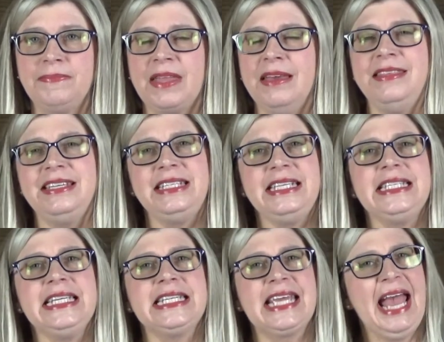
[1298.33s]
This
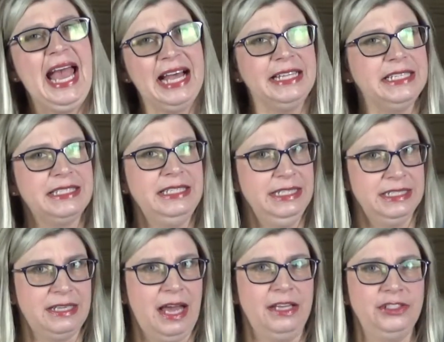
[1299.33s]
isn't
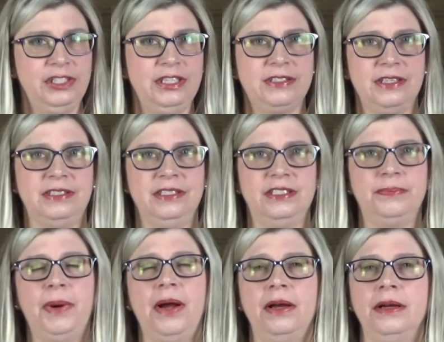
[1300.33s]
callousness on Jesus'
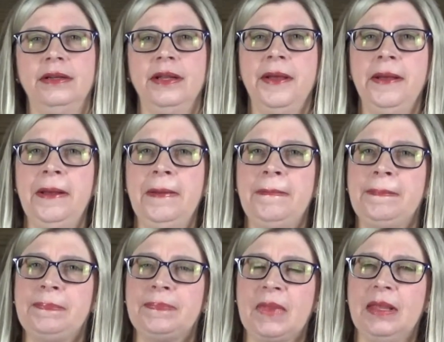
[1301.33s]
part,
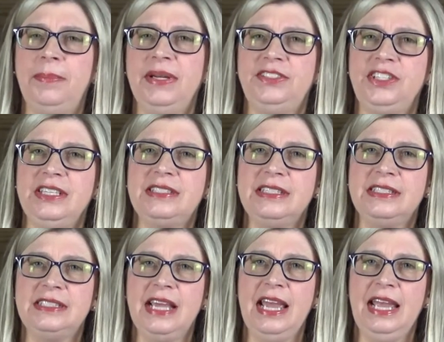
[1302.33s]
but
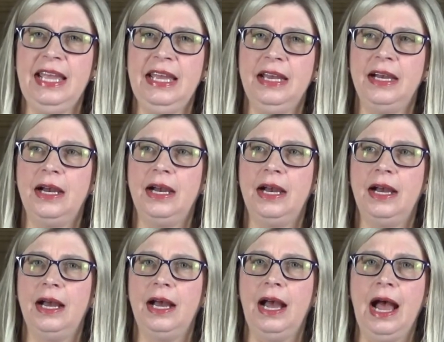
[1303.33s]
Jesus saying,
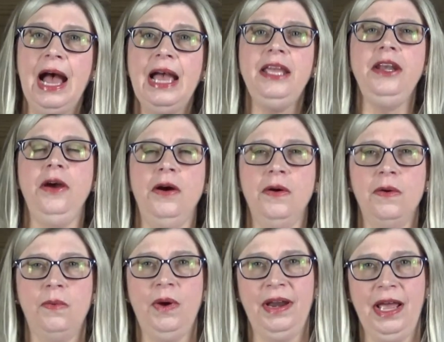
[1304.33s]
"I know
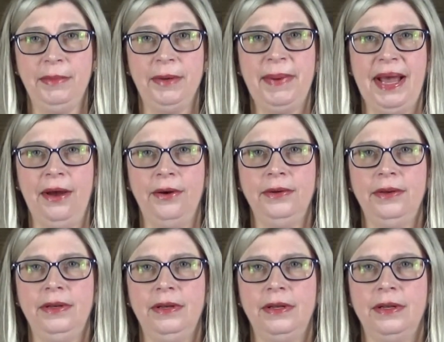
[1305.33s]
what I'm
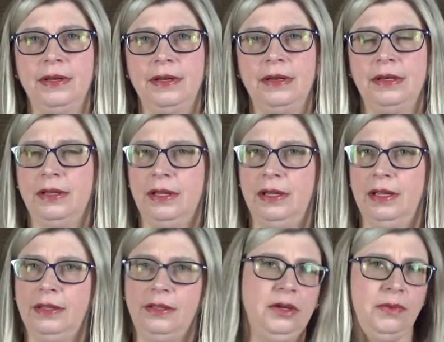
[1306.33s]
about.
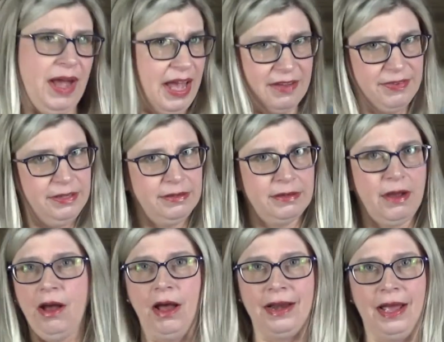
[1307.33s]
You haven't
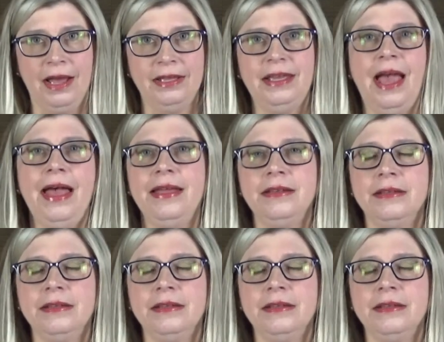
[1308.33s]
caught on yet?